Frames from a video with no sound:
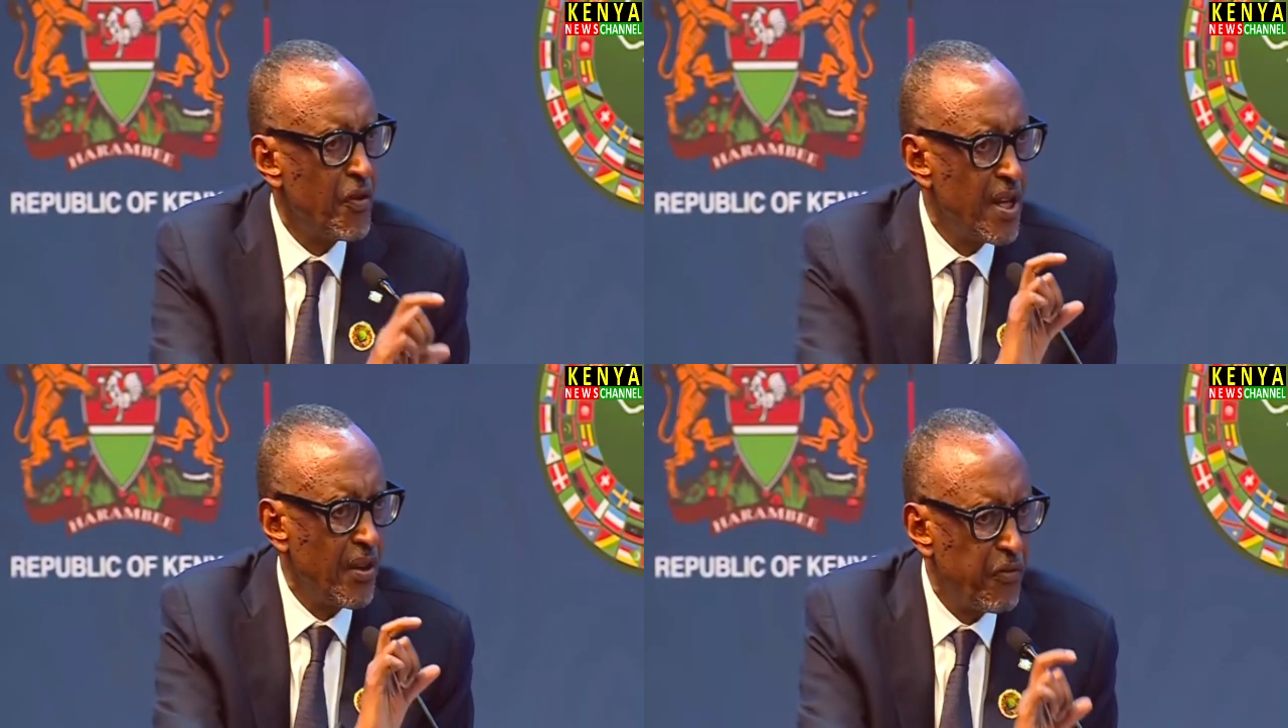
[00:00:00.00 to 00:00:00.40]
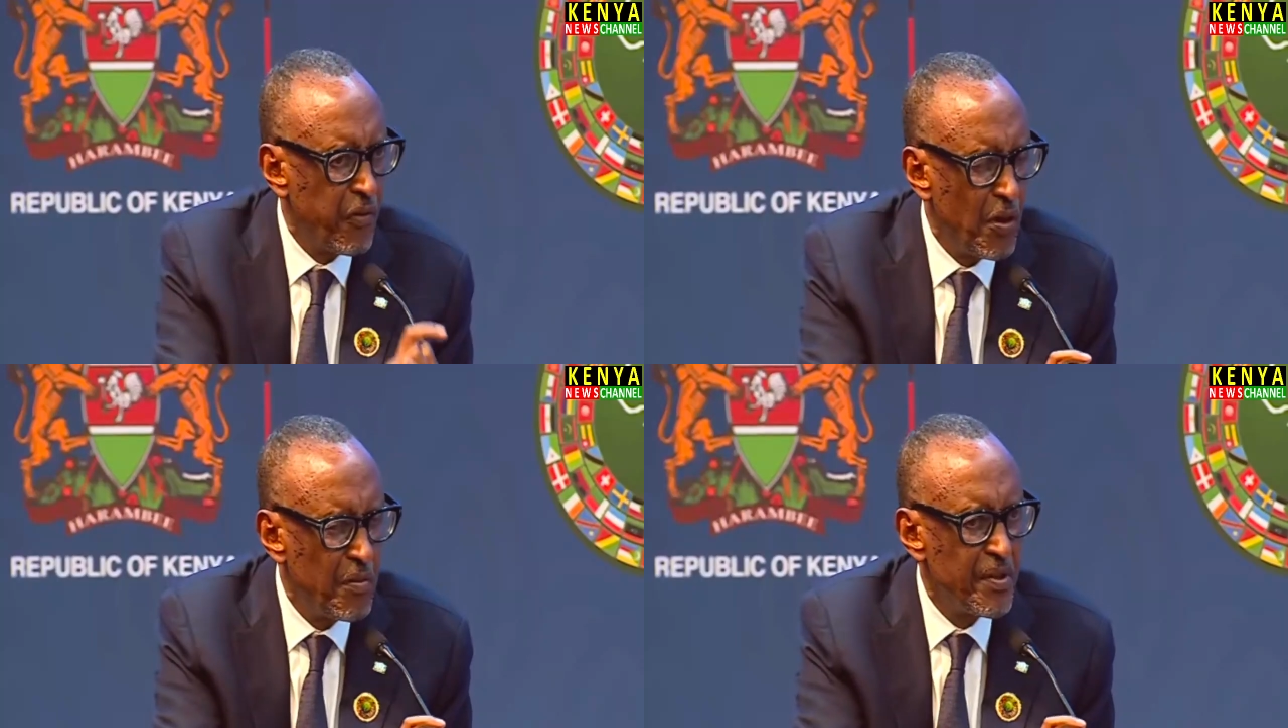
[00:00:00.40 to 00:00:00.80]
the
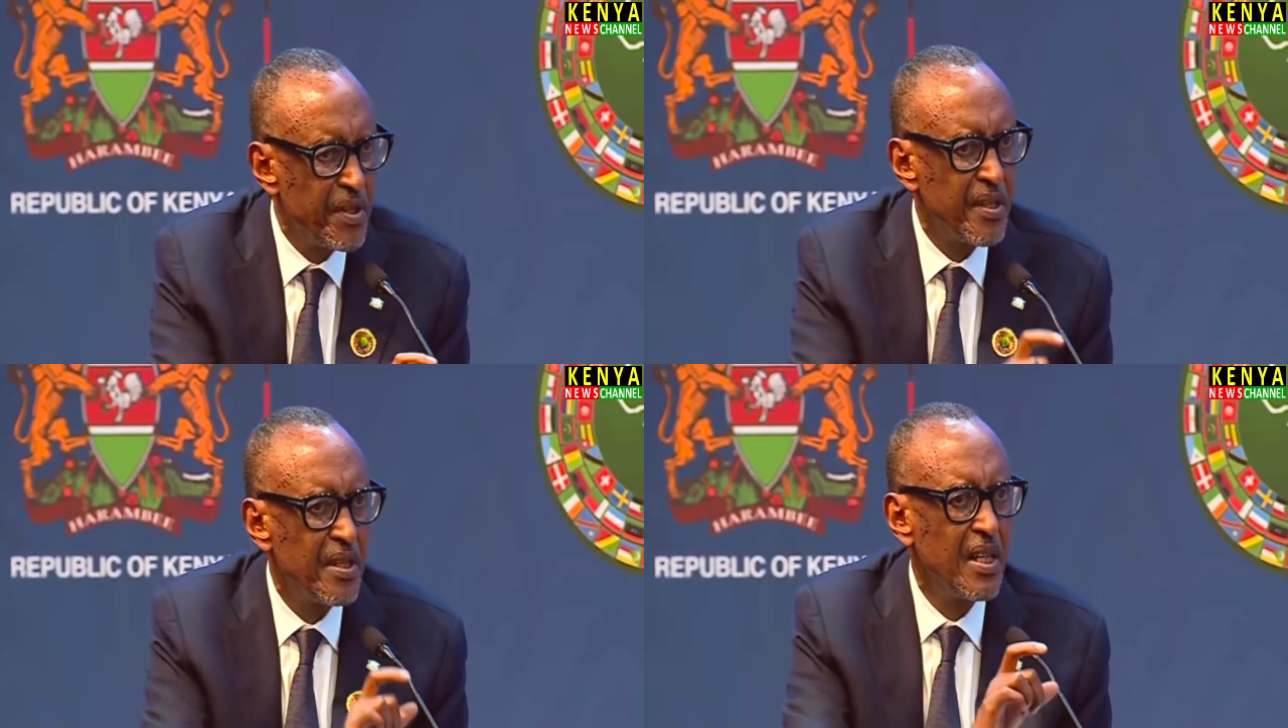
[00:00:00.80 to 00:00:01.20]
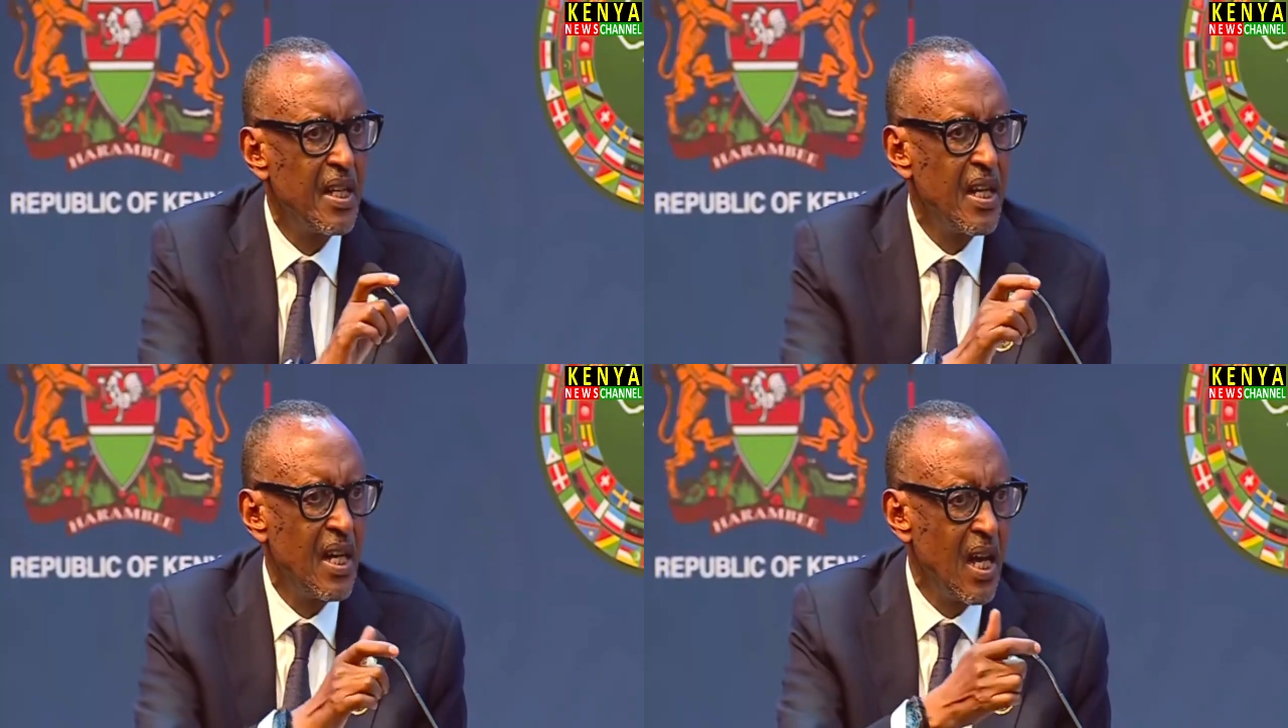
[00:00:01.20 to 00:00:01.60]
reforms
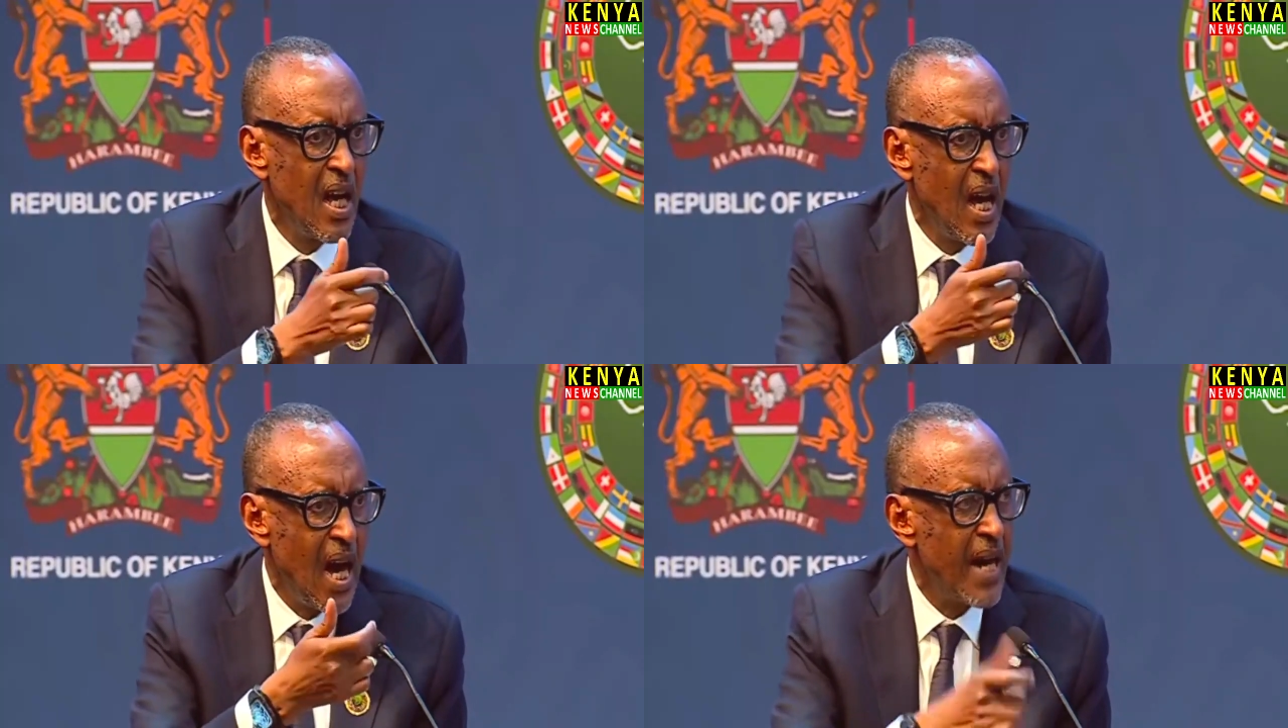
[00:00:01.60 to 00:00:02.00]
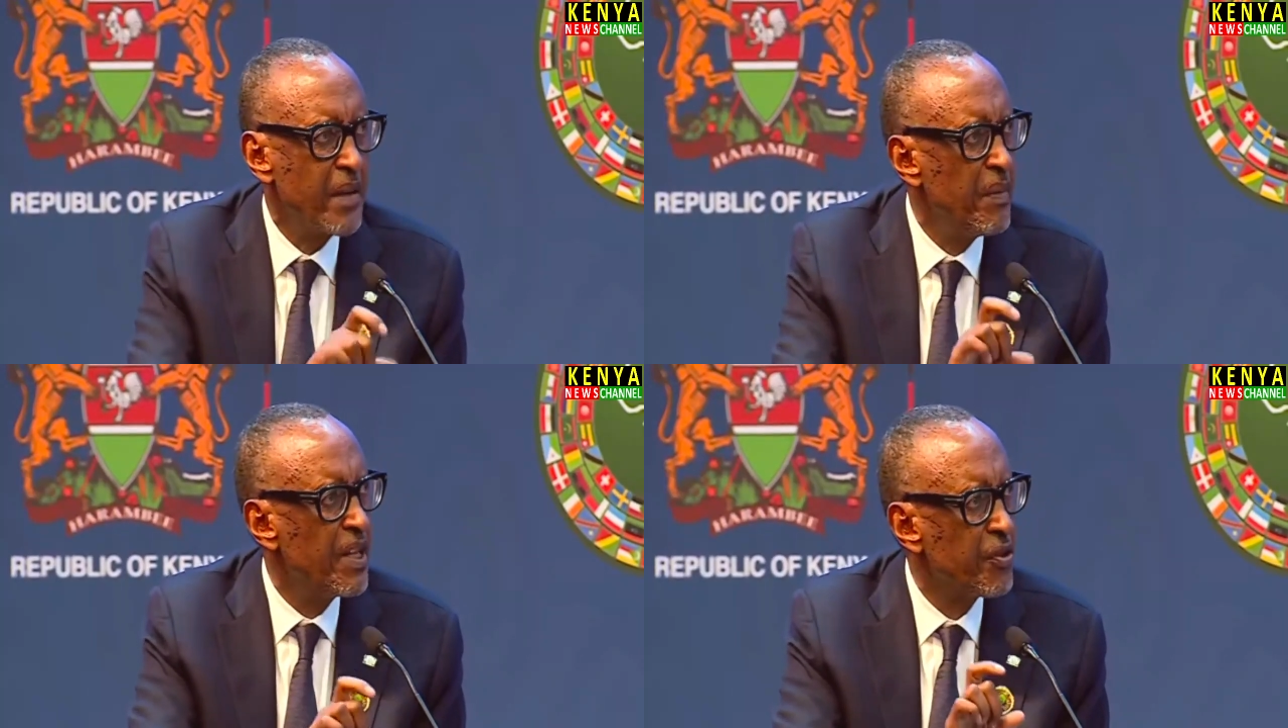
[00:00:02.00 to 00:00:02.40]
are
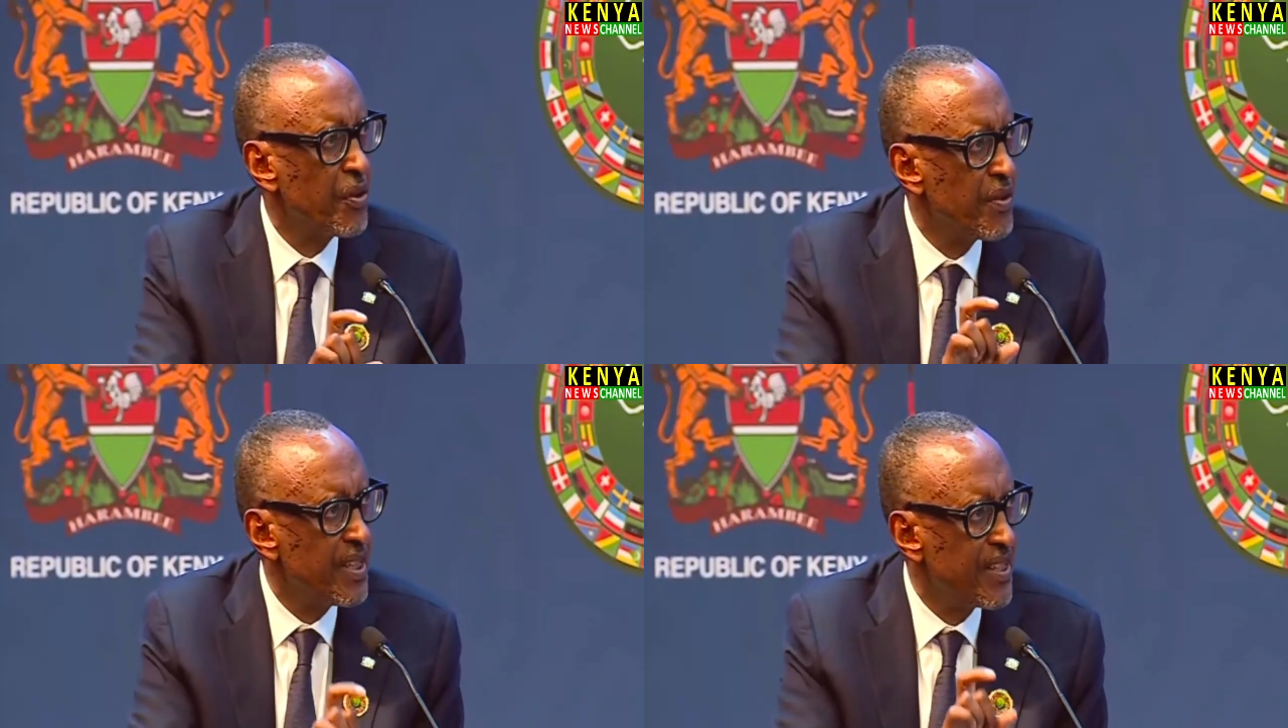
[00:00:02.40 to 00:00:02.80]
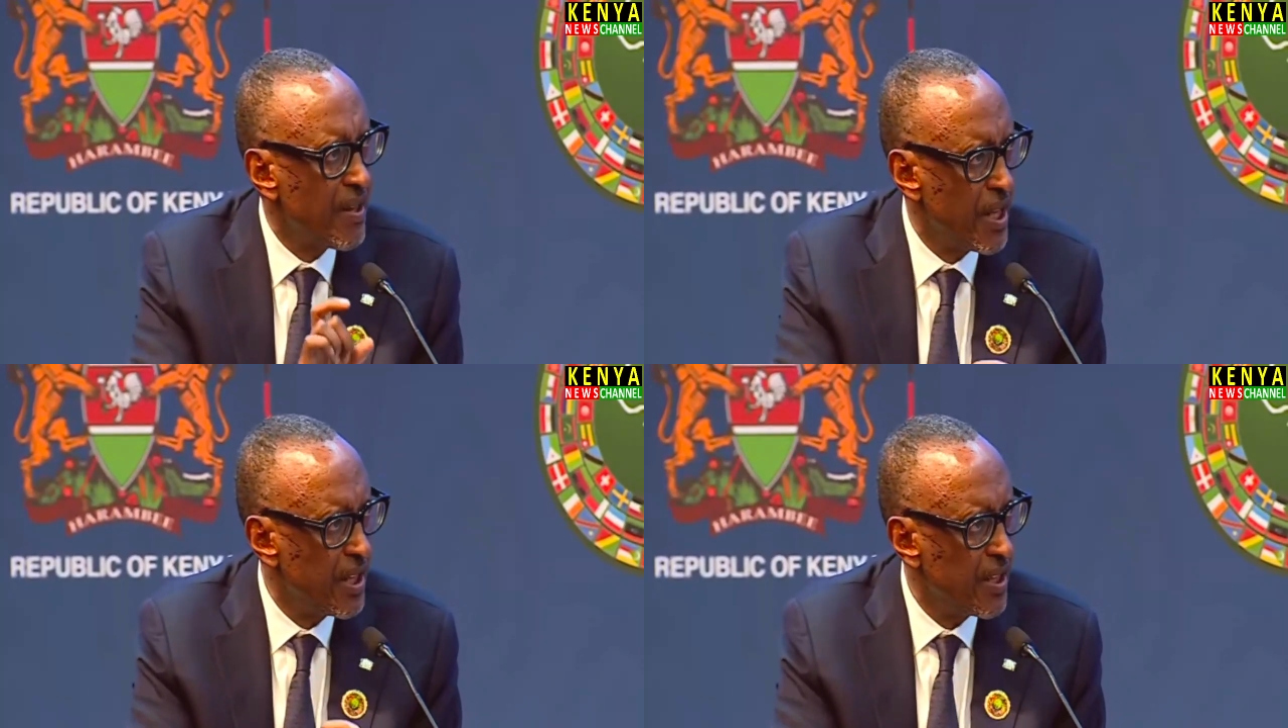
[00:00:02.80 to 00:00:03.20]
based on this
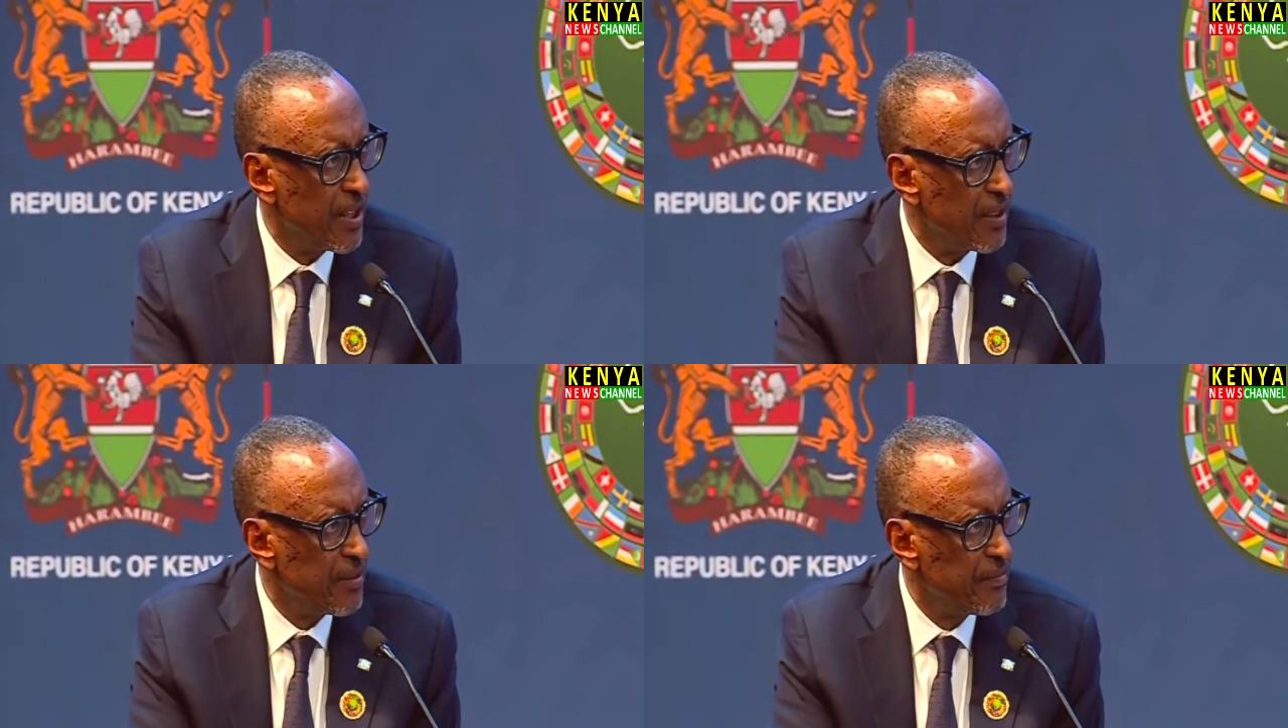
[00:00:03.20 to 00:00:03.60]
thinking.